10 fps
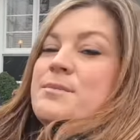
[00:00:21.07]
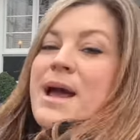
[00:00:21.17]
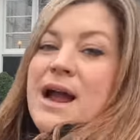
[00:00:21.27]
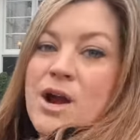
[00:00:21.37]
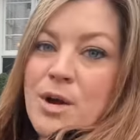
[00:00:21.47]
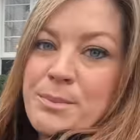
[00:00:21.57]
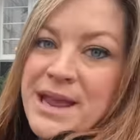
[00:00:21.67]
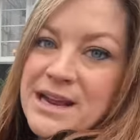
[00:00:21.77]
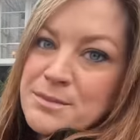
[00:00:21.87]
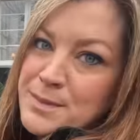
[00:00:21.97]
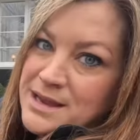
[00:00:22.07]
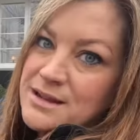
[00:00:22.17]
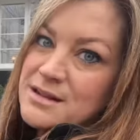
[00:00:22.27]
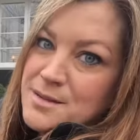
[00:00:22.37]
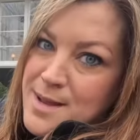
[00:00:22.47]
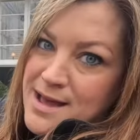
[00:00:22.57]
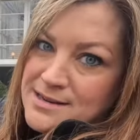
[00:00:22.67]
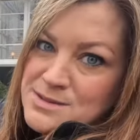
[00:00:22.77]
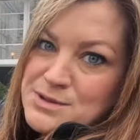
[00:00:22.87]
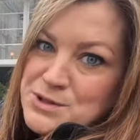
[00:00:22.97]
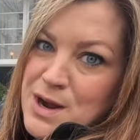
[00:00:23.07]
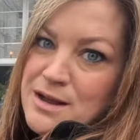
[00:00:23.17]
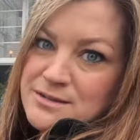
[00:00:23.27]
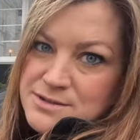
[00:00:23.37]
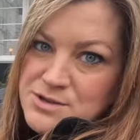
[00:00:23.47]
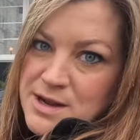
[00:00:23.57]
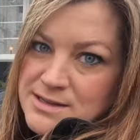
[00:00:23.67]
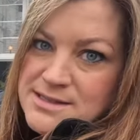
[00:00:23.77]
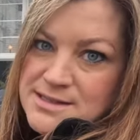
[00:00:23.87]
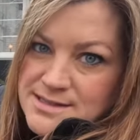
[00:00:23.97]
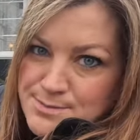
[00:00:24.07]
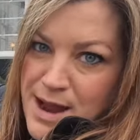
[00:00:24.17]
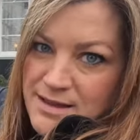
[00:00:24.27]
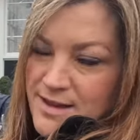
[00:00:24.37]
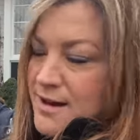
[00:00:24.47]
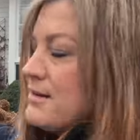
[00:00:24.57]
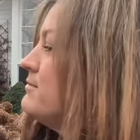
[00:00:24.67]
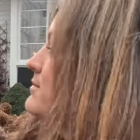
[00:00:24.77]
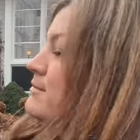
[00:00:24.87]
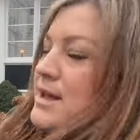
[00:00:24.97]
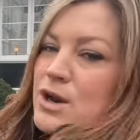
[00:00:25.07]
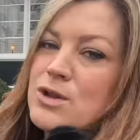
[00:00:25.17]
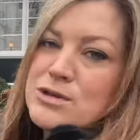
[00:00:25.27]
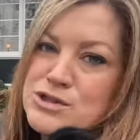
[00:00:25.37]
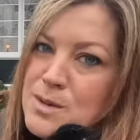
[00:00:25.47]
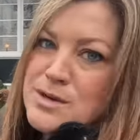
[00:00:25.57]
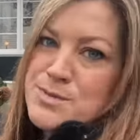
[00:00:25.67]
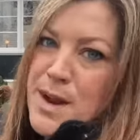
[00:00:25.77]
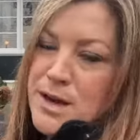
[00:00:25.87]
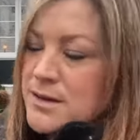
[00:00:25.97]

back our pink mink clematis, which are on those trellises back there. It'll look so much better.